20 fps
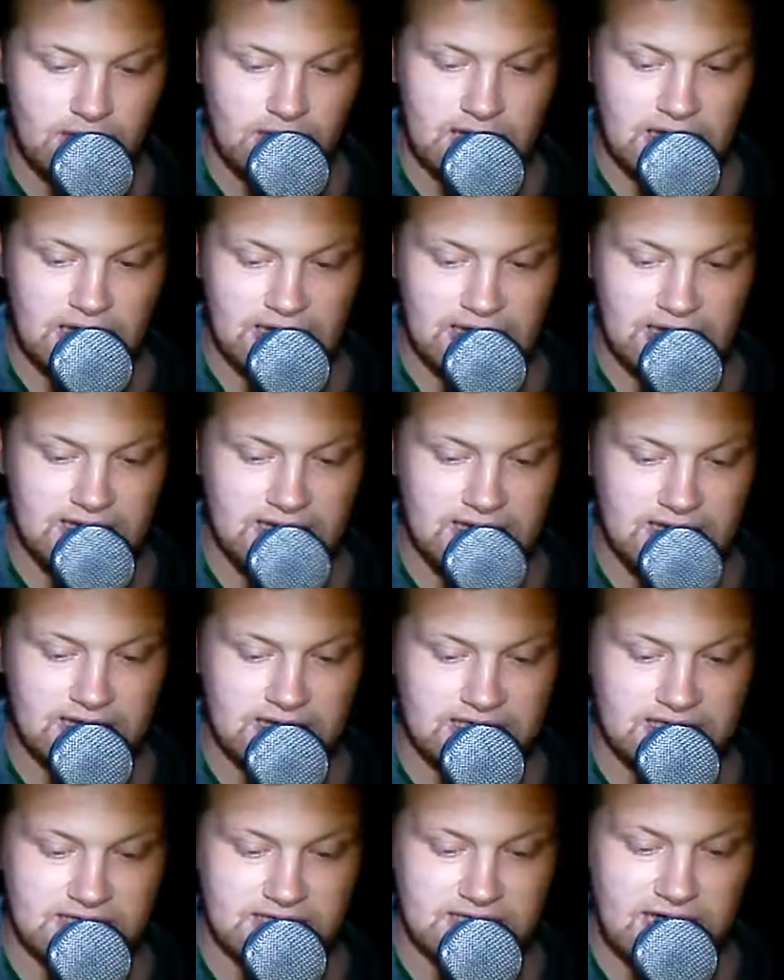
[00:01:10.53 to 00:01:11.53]
and it
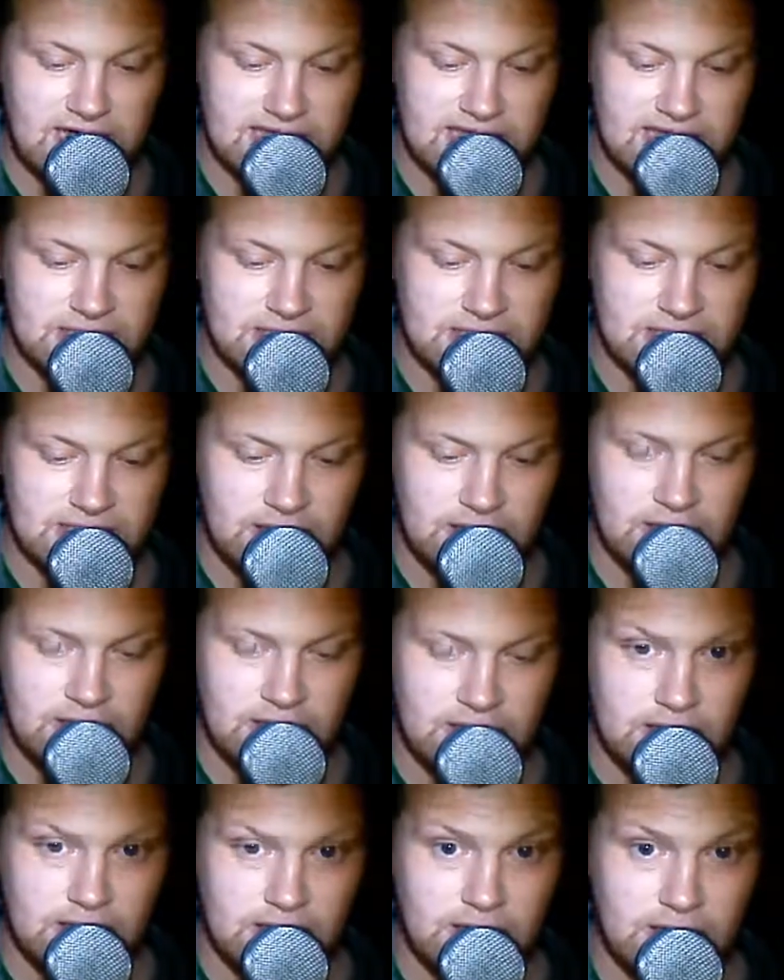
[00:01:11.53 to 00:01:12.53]
is the highest
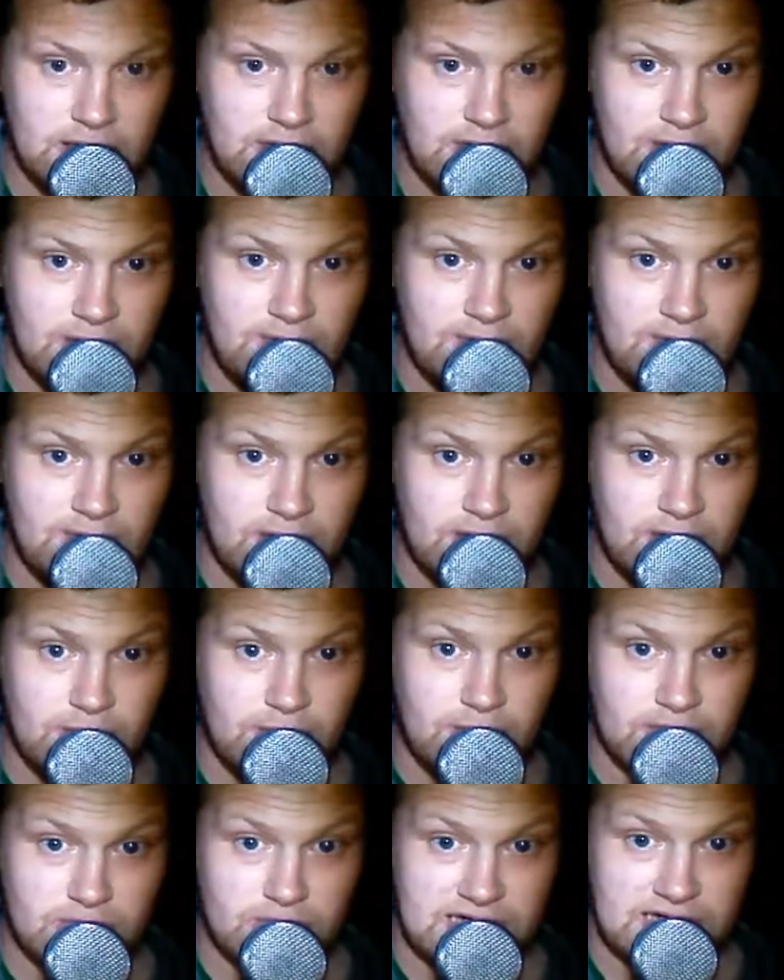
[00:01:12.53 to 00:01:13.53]

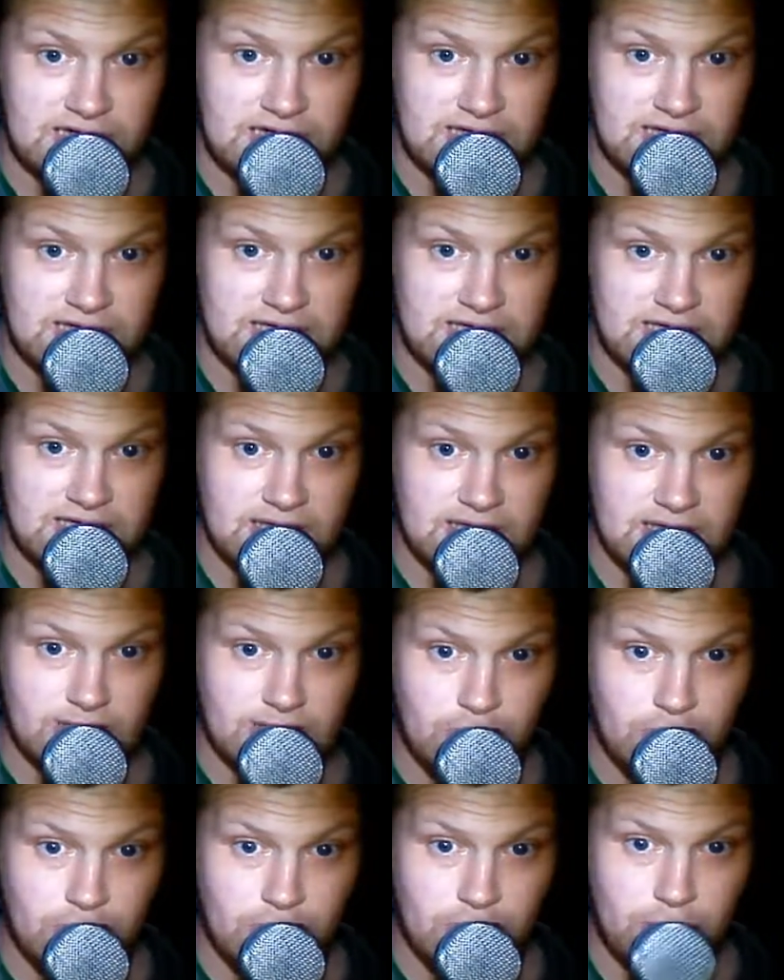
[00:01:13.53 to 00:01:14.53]
percentage
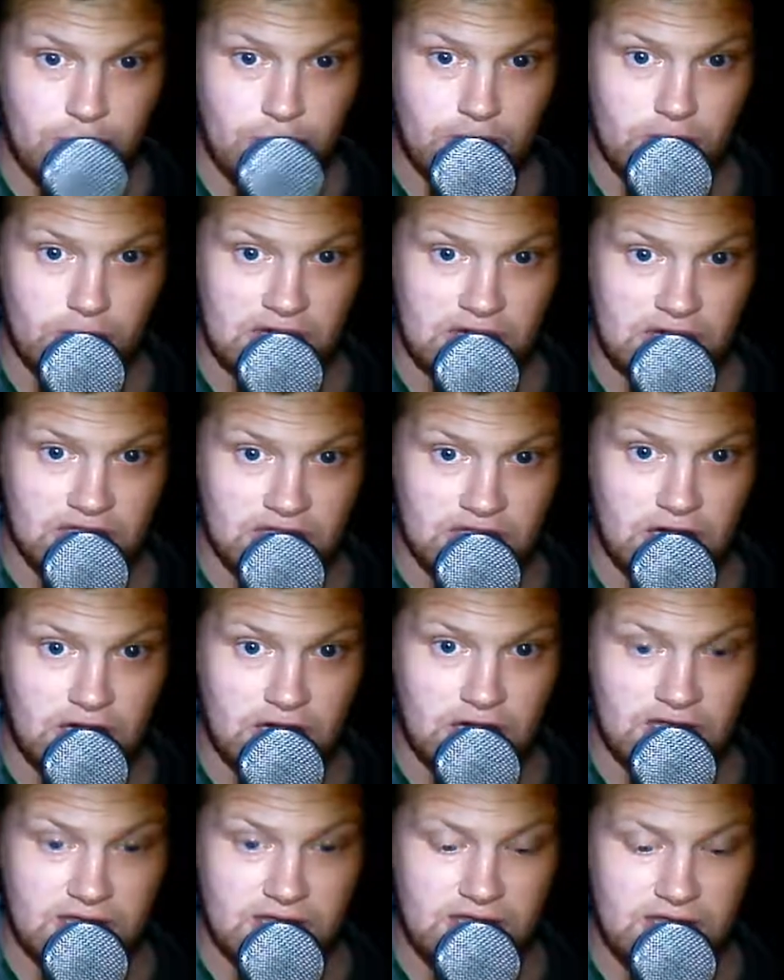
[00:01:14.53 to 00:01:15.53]
that Putin has
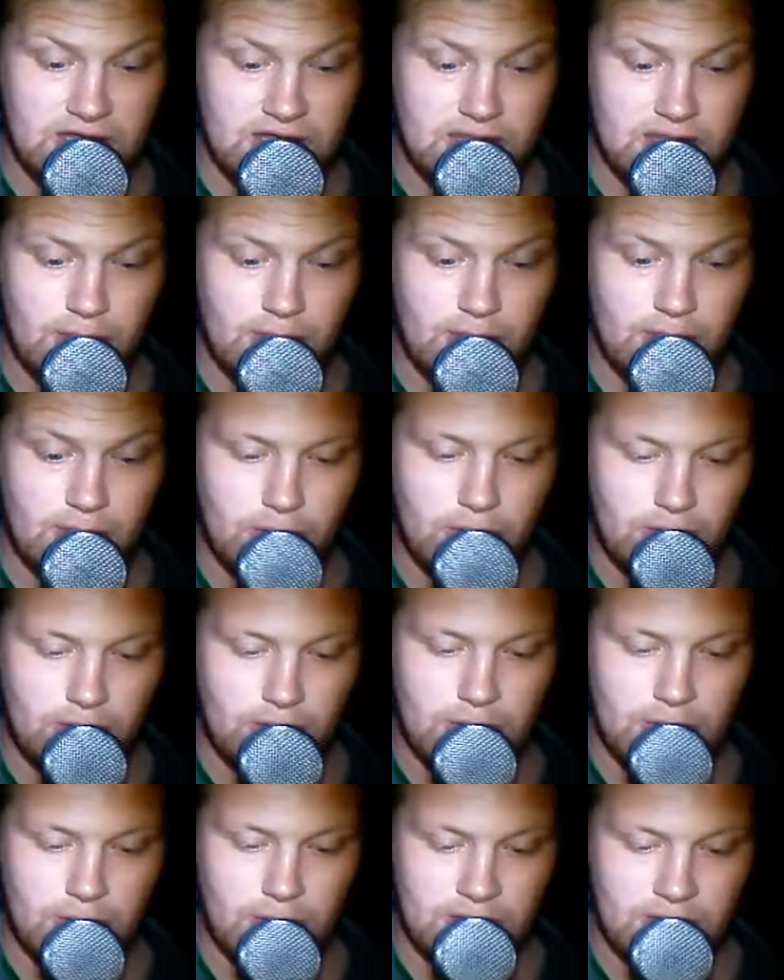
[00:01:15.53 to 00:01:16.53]
got in the
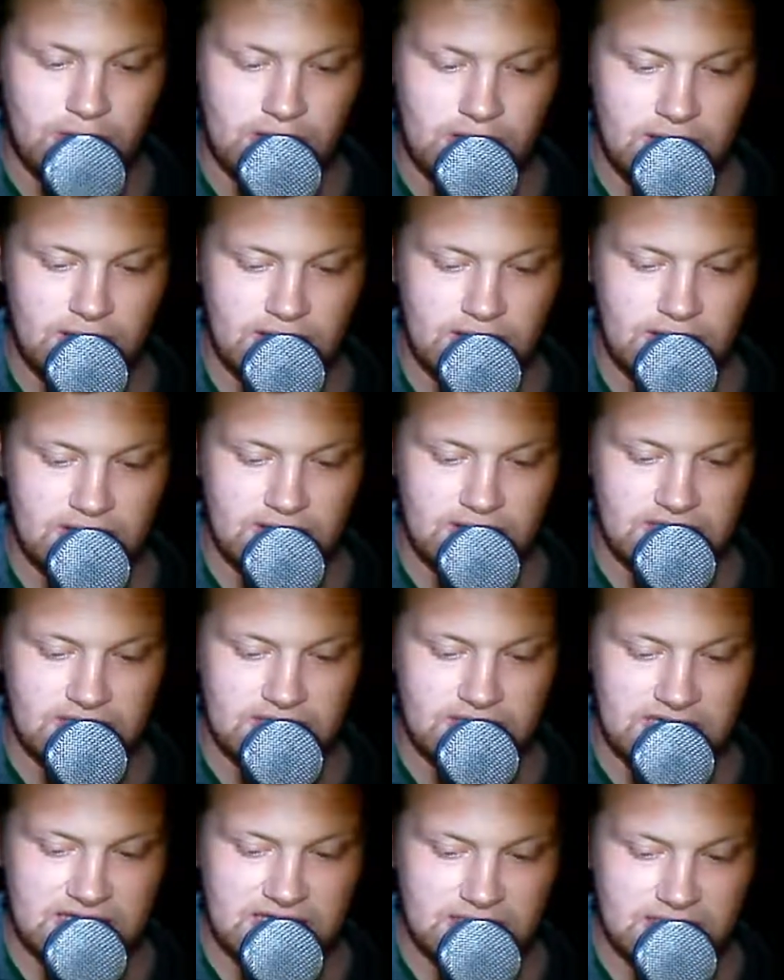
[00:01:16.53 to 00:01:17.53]
poll
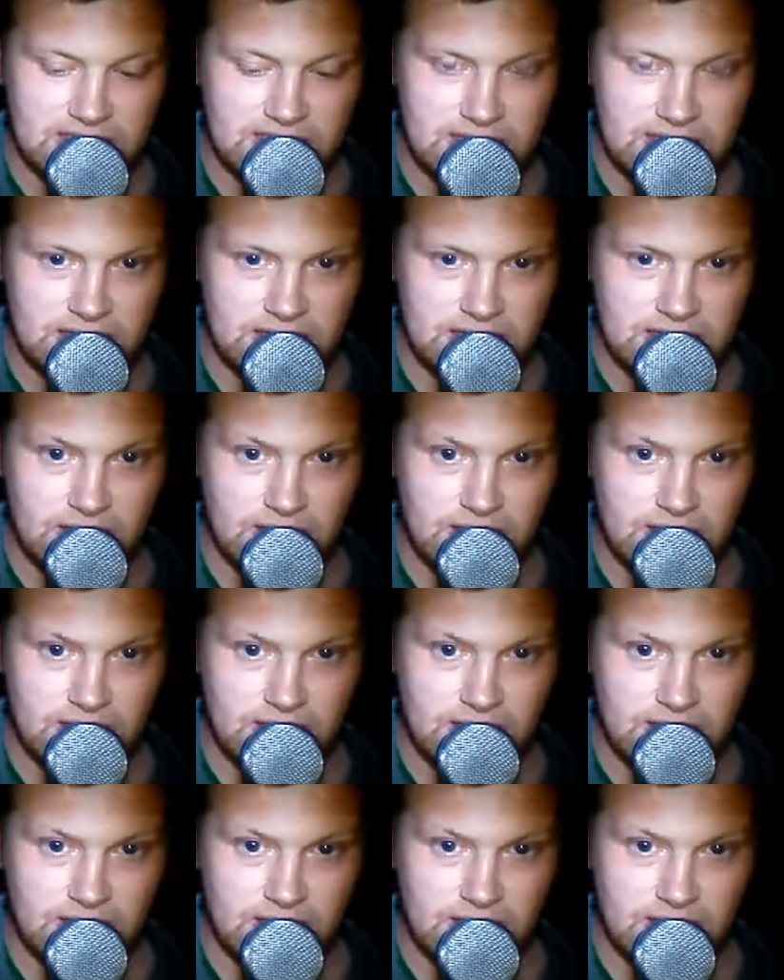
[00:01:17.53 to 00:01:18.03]
since